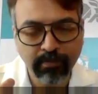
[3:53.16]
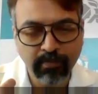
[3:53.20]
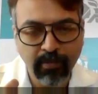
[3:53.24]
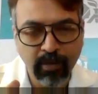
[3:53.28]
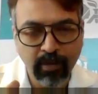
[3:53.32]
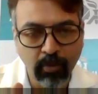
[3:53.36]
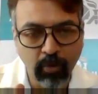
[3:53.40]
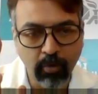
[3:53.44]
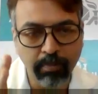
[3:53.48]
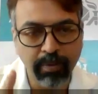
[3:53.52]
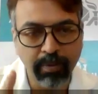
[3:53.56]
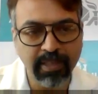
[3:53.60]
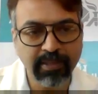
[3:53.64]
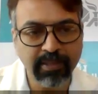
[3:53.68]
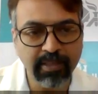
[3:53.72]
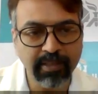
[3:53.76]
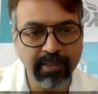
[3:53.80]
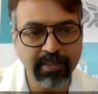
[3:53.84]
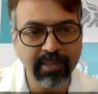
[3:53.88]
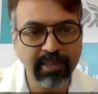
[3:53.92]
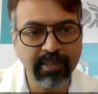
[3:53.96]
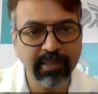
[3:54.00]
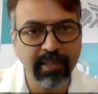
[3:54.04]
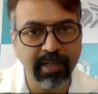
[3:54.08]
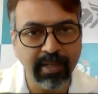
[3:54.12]

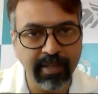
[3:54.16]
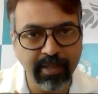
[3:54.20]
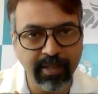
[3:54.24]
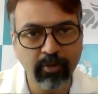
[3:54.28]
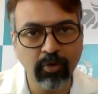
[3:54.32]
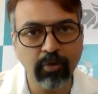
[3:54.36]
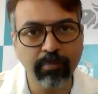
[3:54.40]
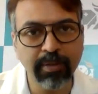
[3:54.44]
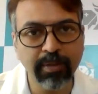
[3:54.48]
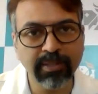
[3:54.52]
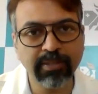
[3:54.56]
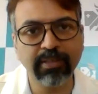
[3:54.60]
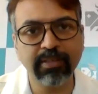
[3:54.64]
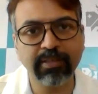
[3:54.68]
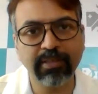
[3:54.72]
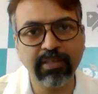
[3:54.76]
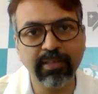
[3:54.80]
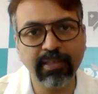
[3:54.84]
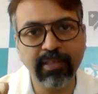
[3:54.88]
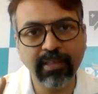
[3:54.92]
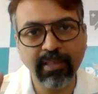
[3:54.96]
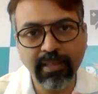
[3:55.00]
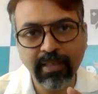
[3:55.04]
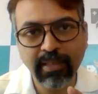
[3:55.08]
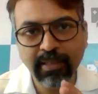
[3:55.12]
obesity hidden
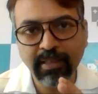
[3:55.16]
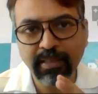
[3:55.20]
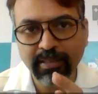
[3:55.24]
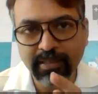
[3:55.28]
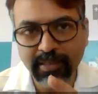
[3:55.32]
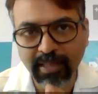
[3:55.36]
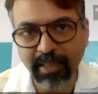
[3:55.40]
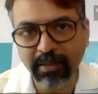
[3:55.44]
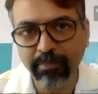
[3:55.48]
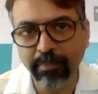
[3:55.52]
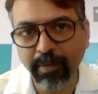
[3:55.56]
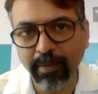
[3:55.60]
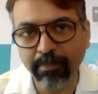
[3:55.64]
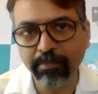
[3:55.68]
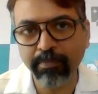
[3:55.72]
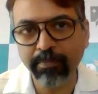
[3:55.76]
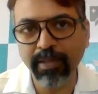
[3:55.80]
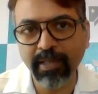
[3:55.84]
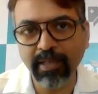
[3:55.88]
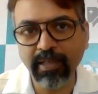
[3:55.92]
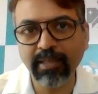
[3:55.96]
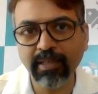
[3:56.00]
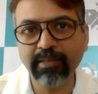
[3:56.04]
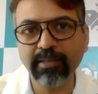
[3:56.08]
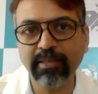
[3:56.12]
obesity sleep
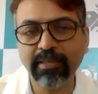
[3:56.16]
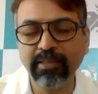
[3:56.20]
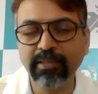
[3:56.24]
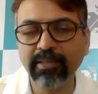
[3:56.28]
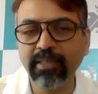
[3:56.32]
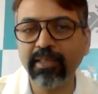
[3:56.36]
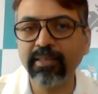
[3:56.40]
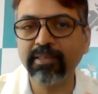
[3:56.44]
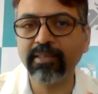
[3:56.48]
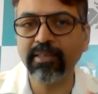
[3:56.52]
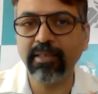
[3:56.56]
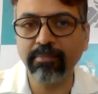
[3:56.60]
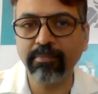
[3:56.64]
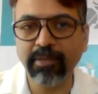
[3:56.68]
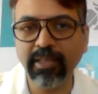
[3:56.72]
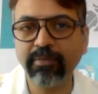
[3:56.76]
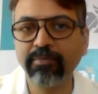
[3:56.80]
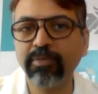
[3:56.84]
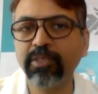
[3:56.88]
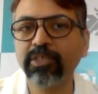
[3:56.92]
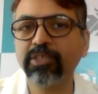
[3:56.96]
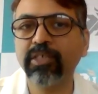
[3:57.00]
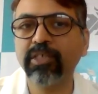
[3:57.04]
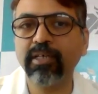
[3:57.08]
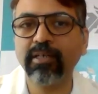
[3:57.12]
apnea, these are something
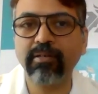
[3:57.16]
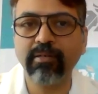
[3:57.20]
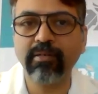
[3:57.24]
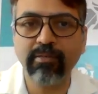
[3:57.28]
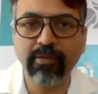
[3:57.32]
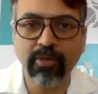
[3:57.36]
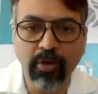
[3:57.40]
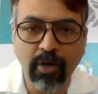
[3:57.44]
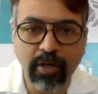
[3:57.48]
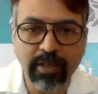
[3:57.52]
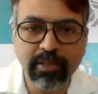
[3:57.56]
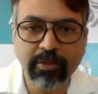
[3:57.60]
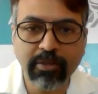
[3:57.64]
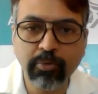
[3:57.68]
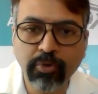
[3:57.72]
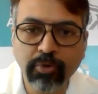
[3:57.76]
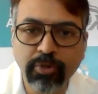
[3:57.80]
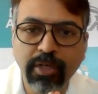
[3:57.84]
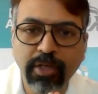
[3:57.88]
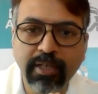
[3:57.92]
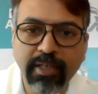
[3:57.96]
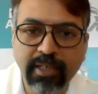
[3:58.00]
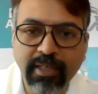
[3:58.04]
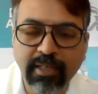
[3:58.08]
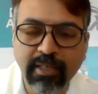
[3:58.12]
which are not
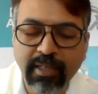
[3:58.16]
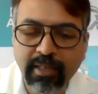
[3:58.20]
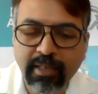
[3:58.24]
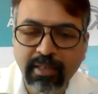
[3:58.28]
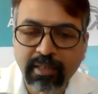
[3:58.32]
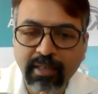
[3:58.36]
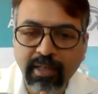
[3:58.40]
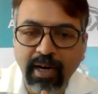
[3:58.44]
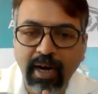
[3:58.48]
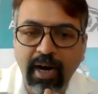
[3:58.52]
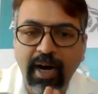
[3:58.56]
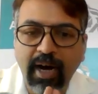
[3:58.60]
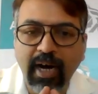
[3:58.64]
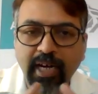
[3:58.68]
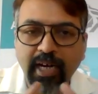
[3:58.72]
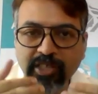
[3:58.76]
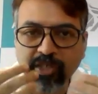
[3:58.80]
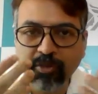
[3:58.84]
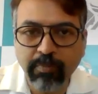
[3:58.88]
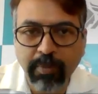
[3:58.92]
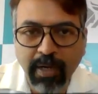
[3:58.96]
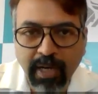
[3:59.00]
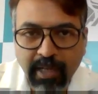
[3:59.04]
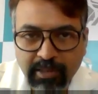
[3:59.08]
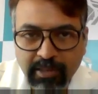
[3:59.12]
usually
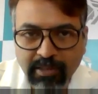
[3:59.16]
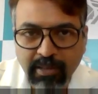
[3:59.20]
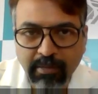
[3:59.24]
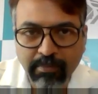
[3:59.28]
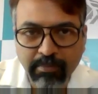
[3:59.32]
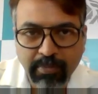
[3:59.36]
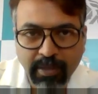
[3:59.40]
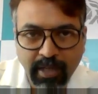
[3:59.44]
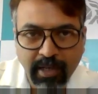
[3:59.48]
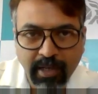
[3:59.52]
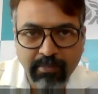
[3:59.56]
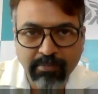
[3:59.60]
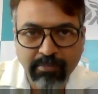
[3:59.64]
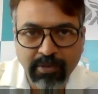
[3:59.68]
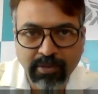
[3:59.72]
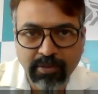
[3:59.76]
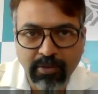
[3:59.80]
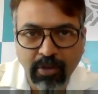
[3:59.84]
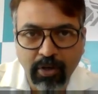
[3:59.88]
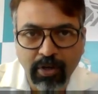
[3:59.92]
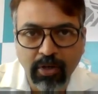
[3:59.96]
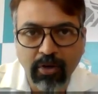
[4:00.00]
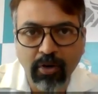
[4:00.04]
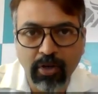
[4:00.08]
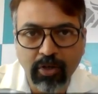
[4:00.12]
asked by sometimes
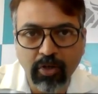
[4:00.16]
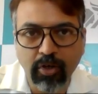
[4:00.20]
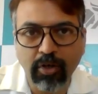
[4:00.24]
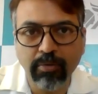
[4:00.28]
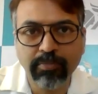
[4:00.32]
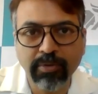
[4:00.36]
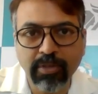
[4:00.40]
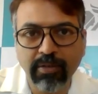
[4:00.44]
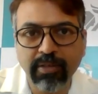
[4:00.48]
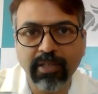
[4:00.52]
or not observed